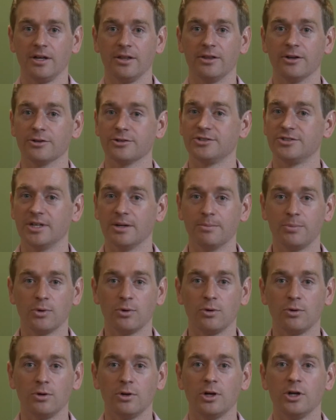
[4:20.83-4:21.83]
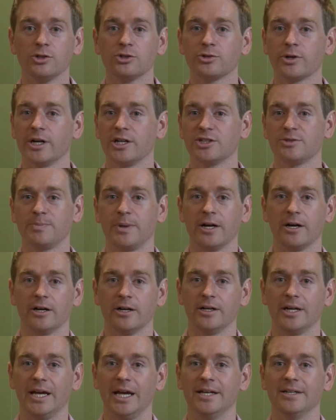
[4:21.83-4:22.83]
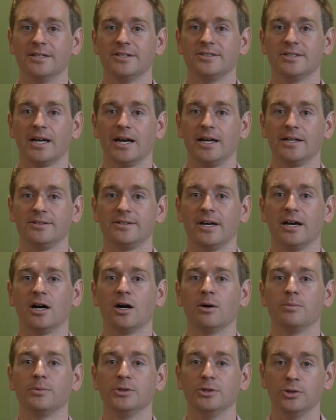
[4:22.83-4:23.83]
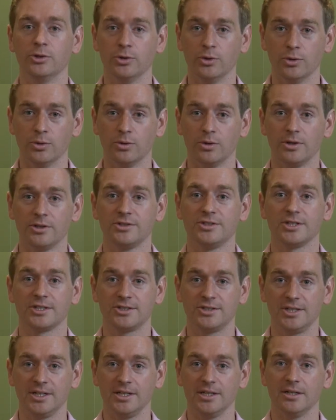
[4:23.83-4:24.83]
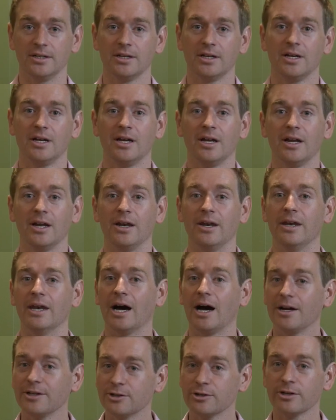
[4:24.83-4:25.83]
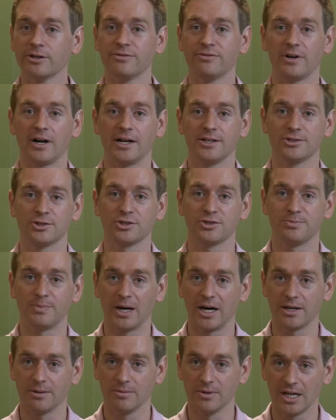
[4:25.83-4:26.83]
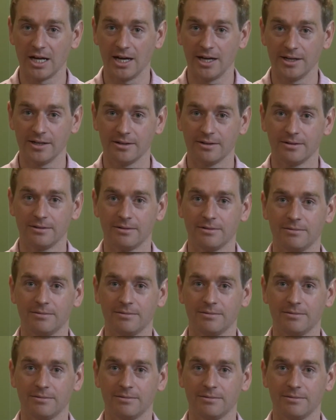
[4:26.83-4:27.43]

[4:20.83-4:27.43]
They're simple, transparent, and designed to help you succeed, not your advisor's bottom line.